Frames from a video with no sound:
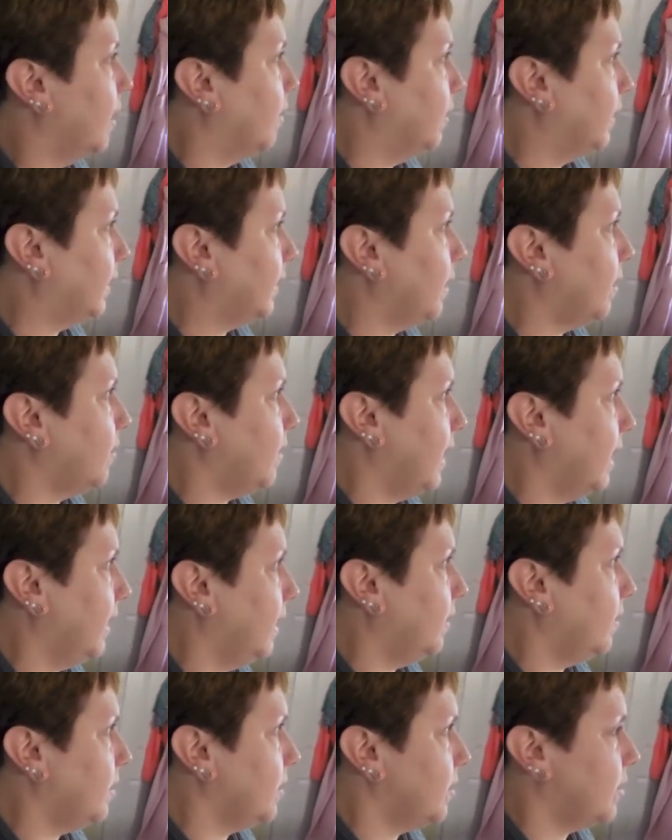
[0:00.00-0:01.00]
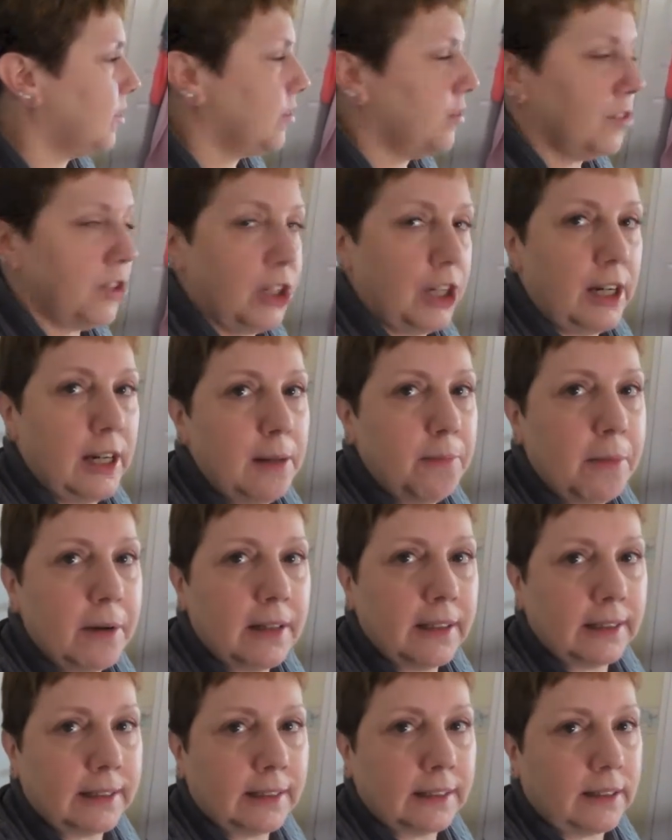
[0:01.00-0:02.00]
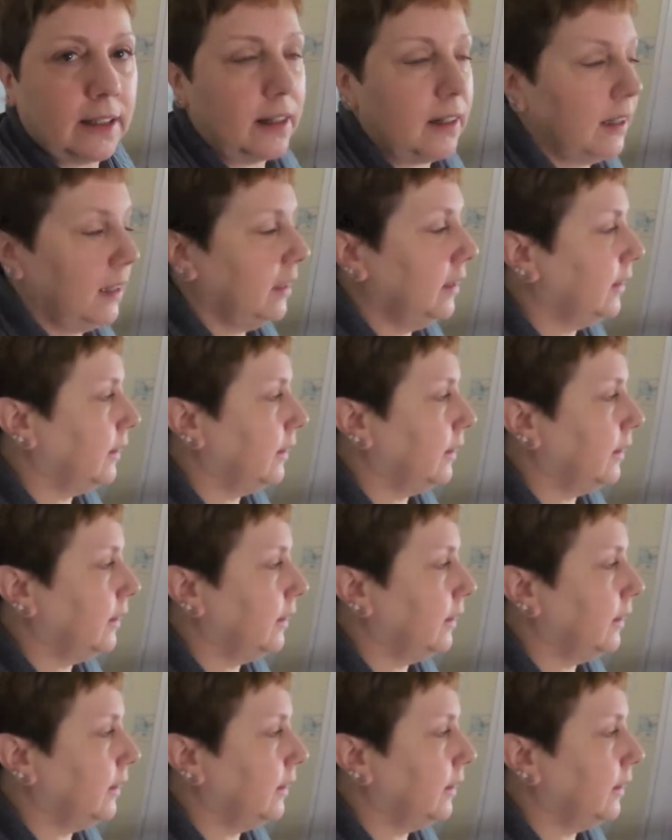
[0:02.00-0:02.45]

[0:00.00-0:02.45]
Well, it's not raining. It's just chilly, but it's sunny,